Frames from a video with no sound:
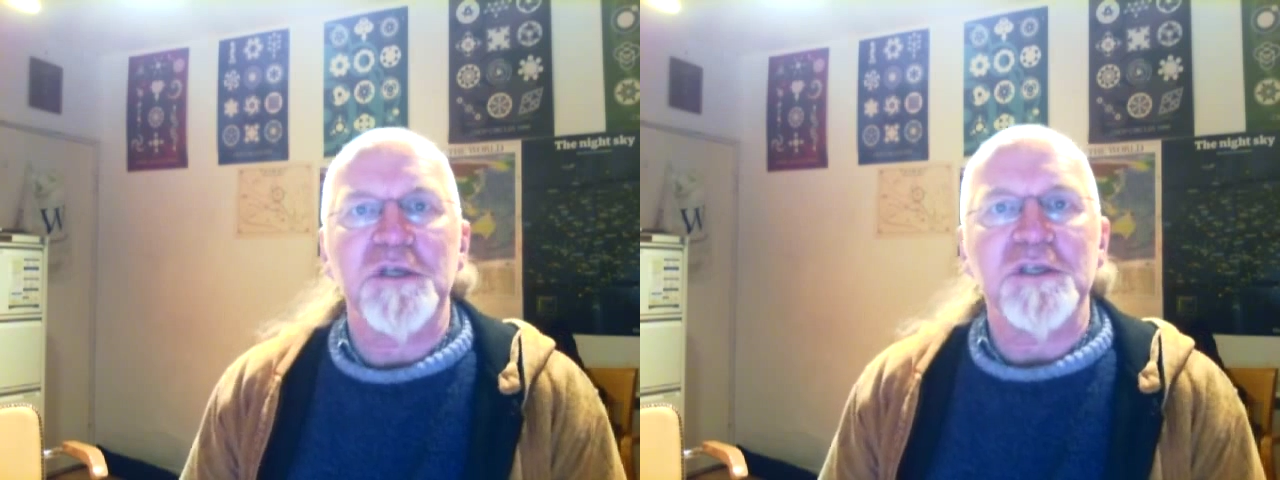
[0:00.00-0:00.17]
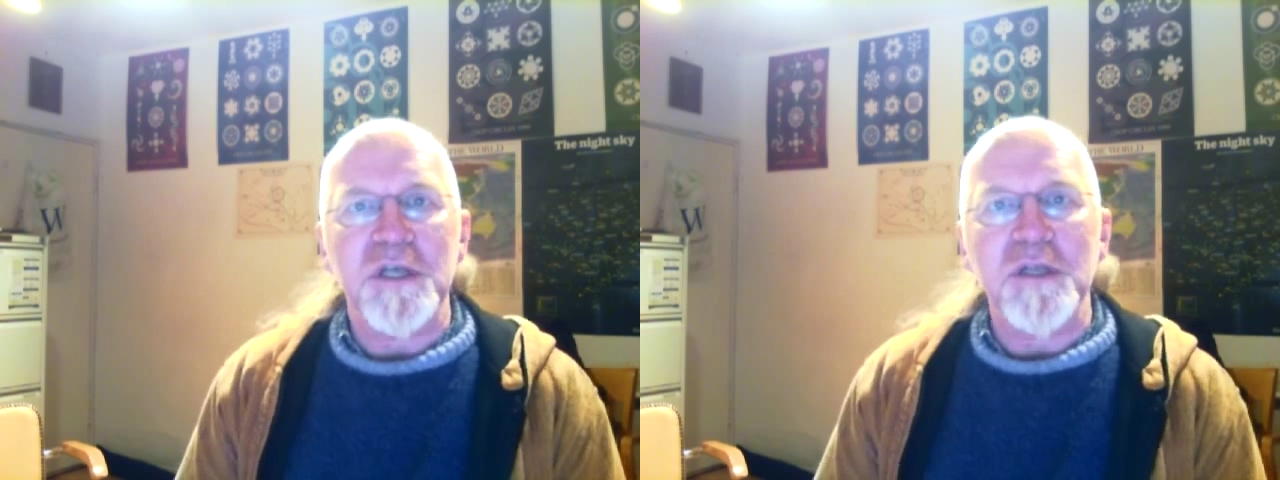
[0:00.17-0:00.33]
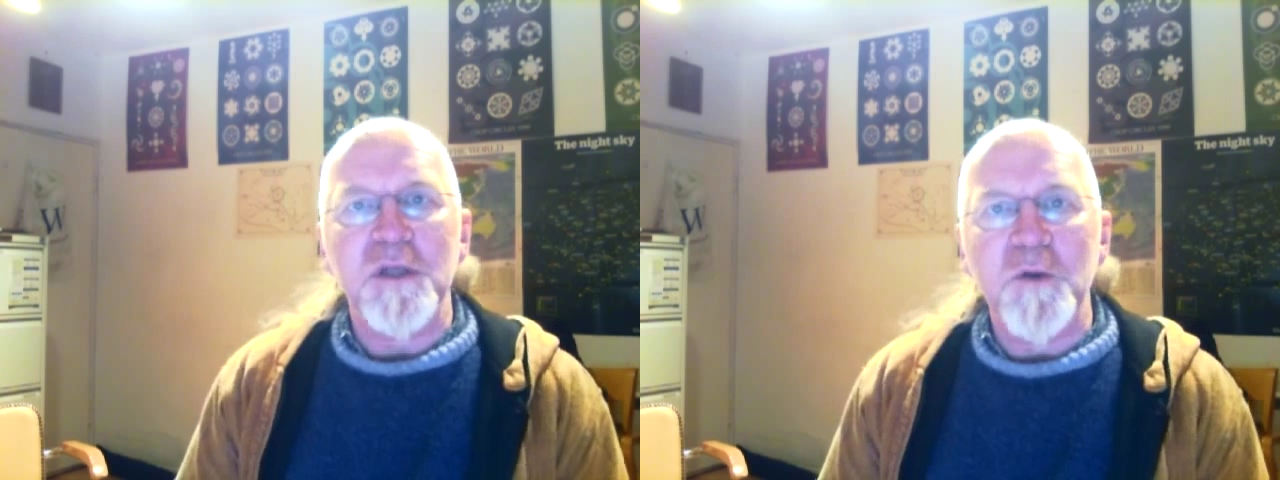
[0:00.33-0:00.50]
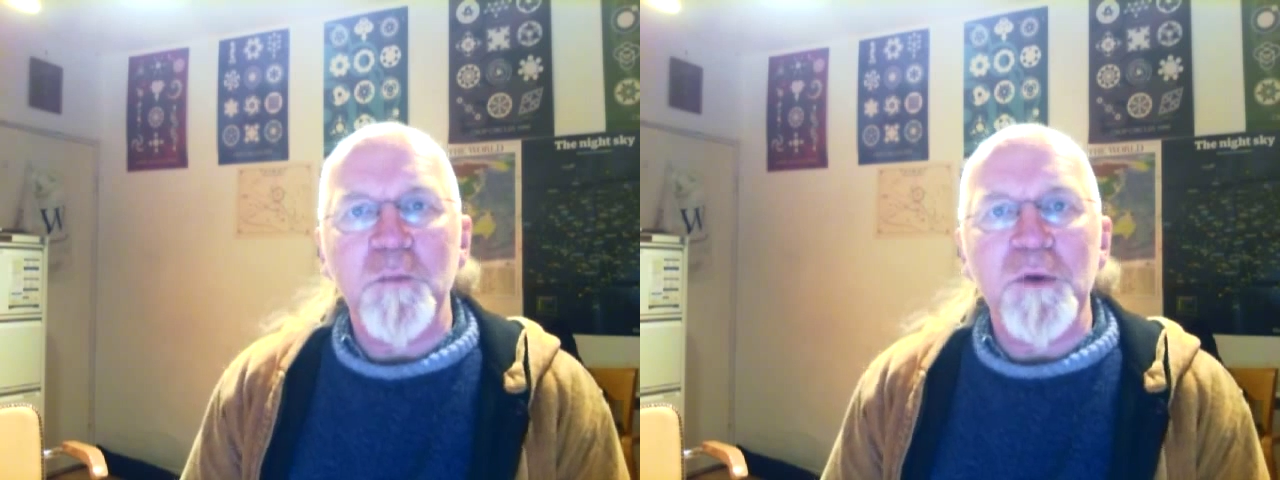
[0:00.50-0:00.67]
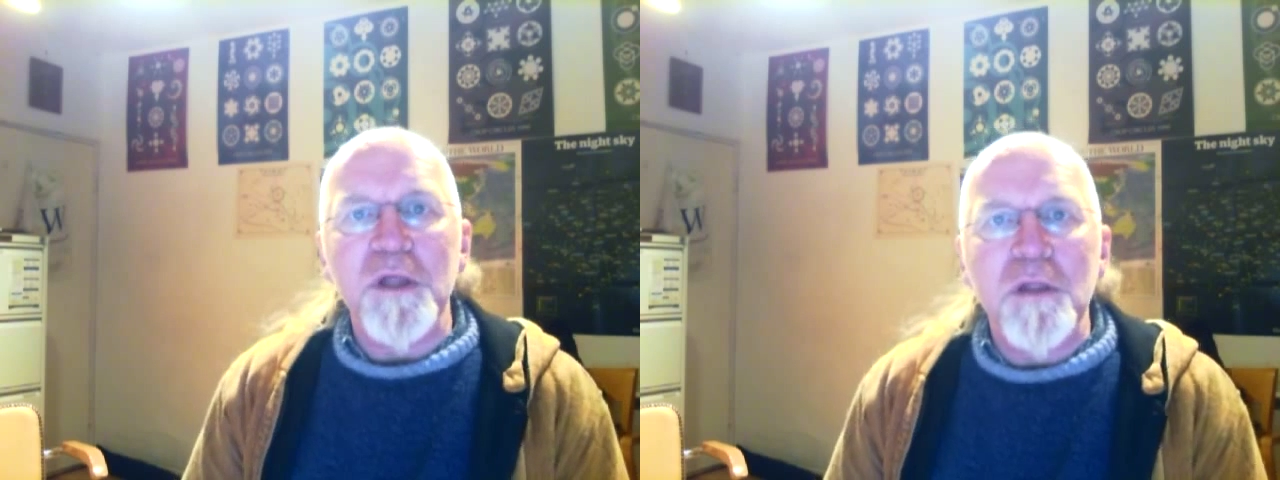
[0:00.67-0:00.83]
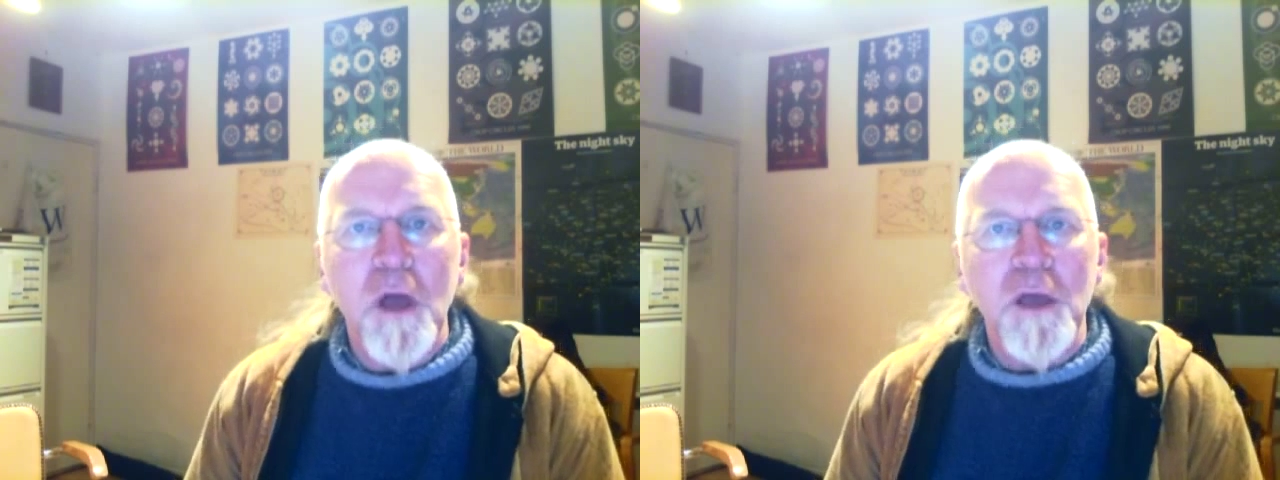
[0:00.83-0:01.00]
It's a little
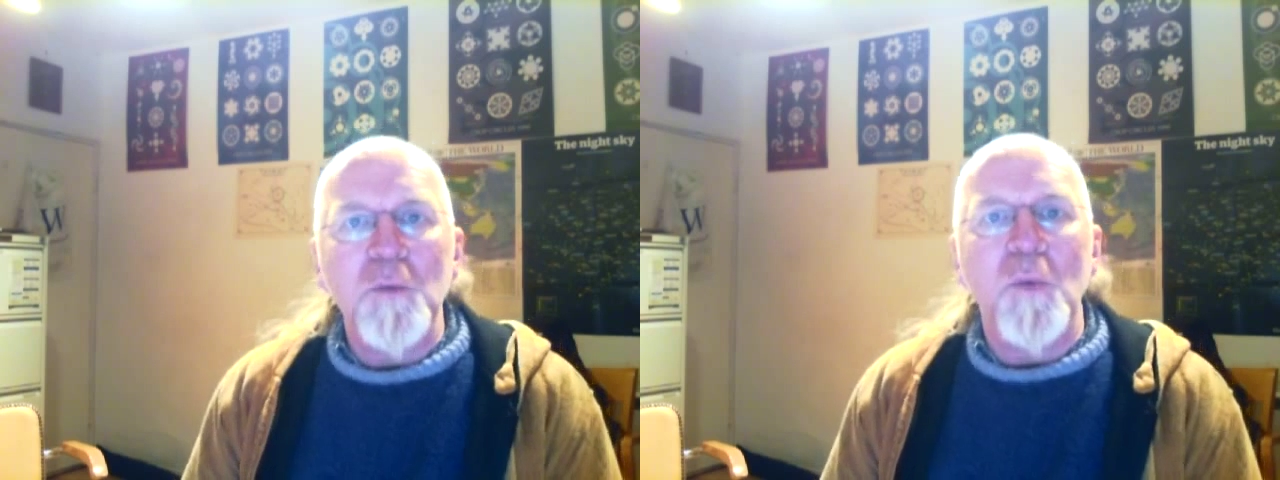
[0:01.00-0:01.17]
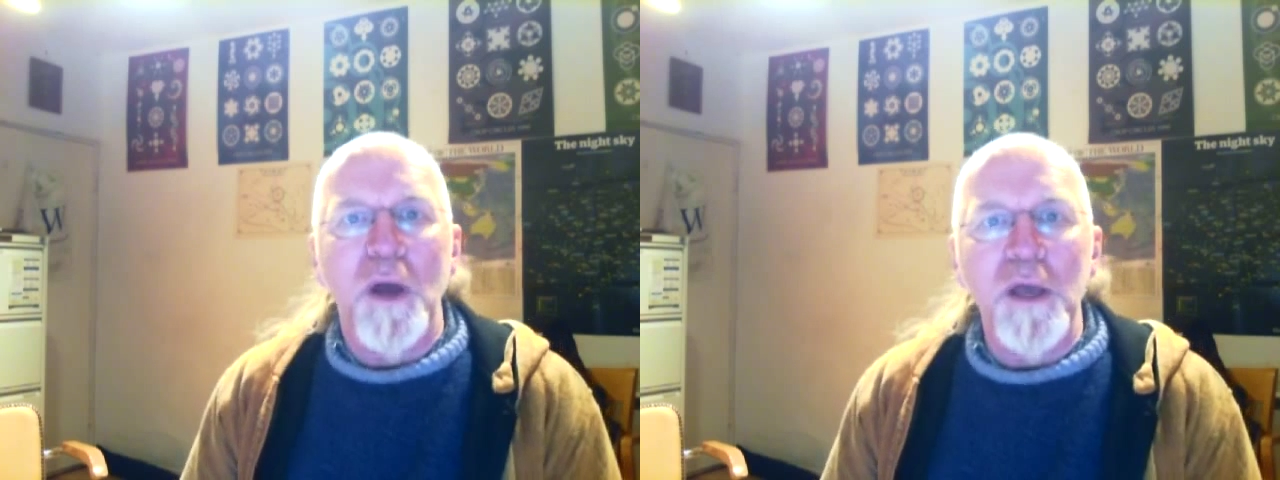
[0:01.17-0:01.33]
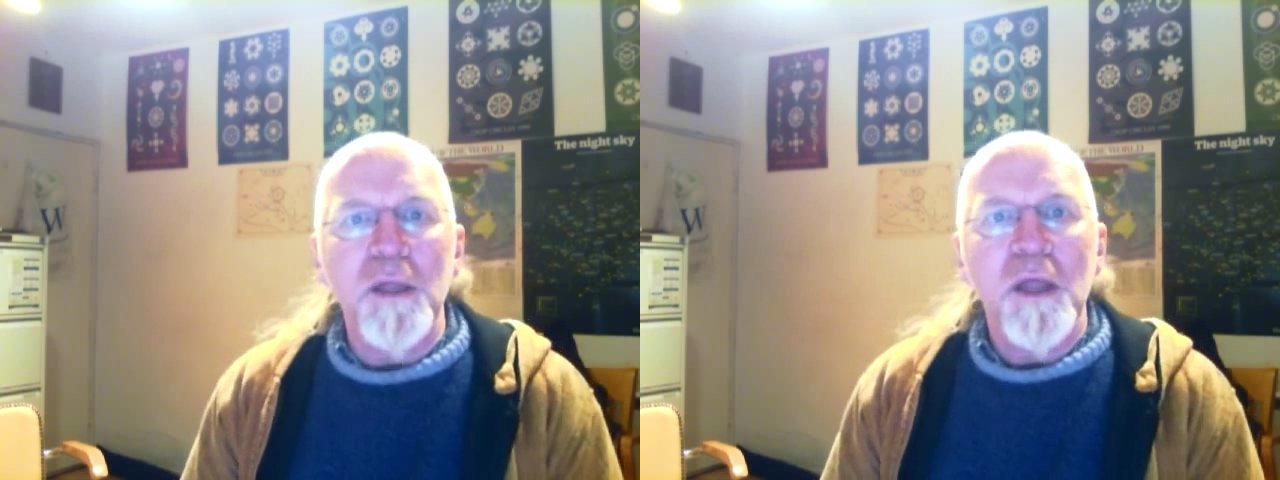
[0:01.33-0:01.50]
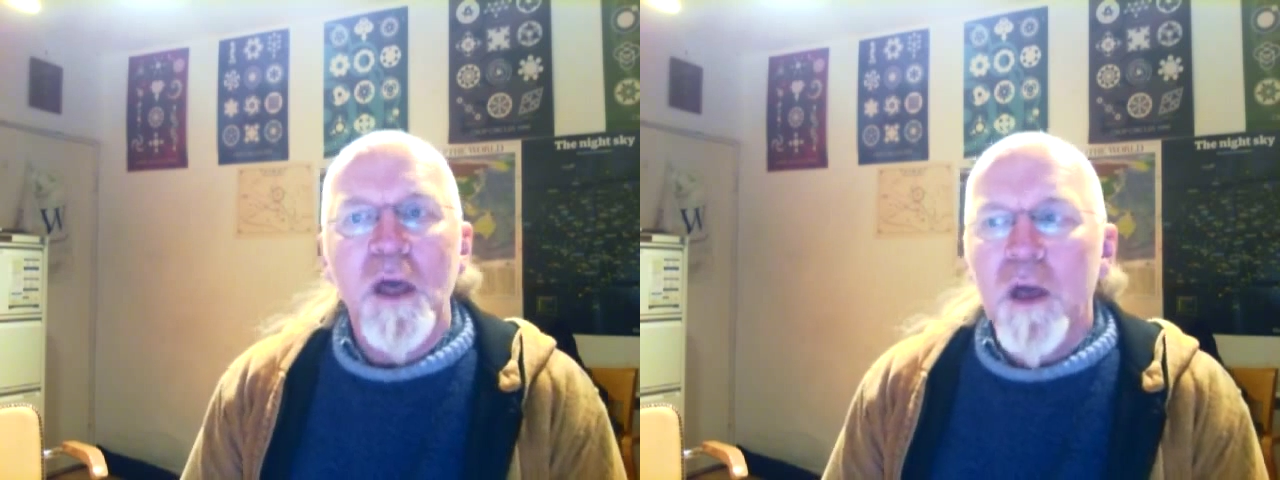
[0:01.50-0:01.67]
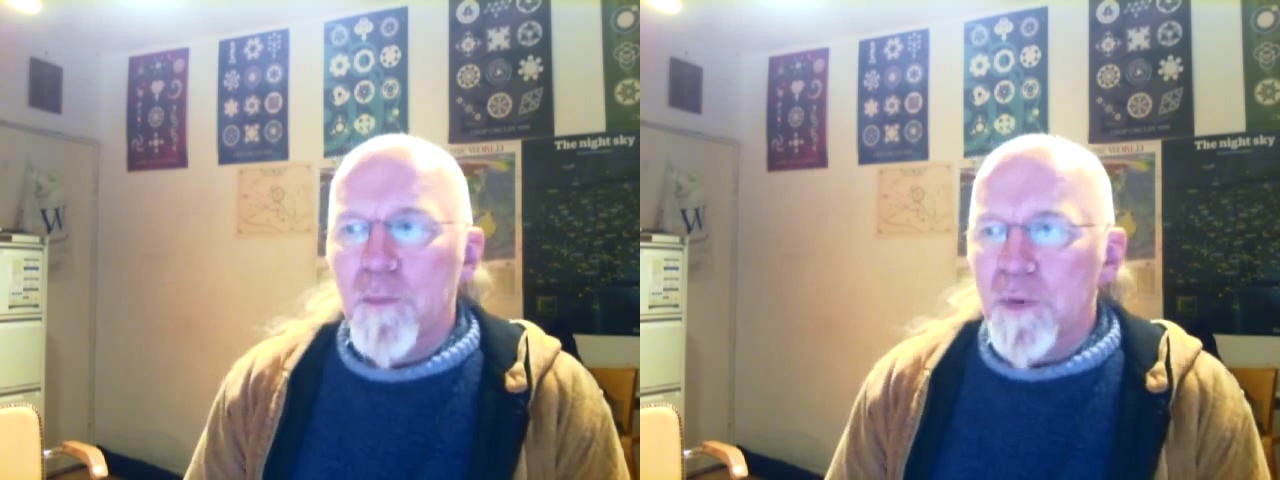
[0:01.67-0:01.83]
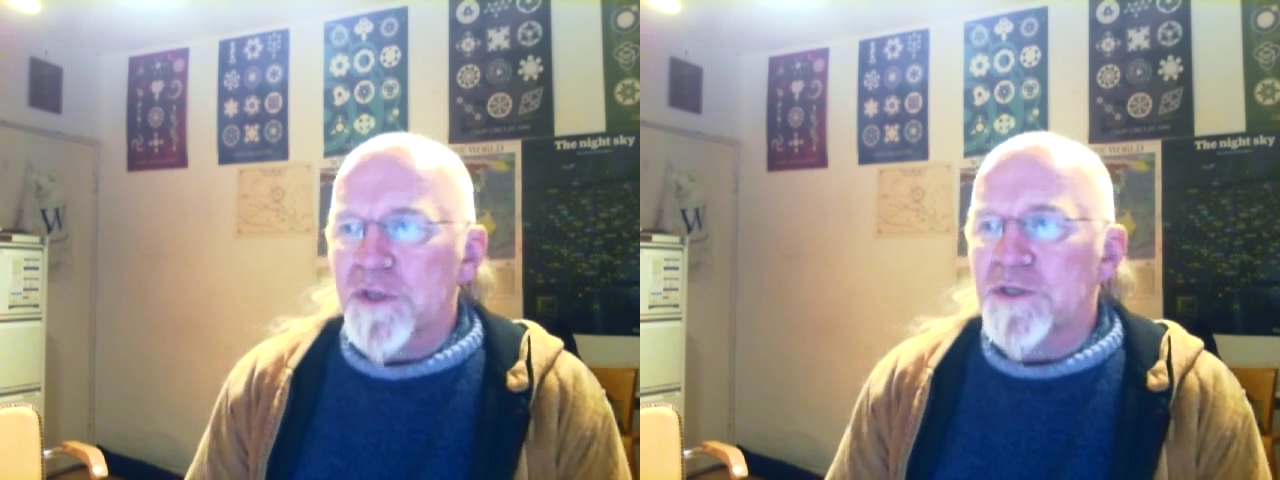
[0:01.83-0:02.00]
bit lightweight,
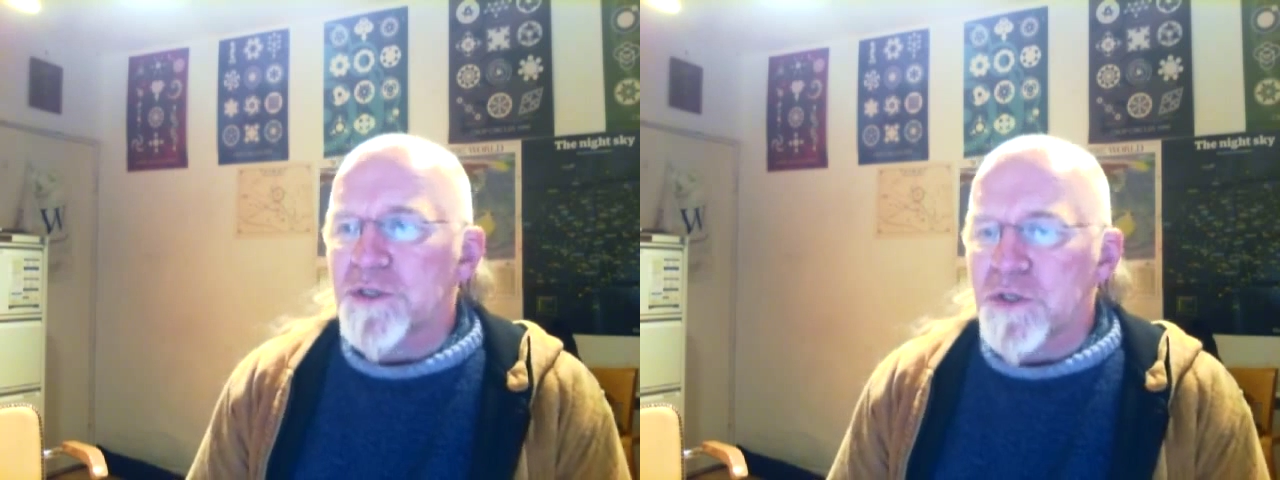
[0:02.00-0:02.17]
but it's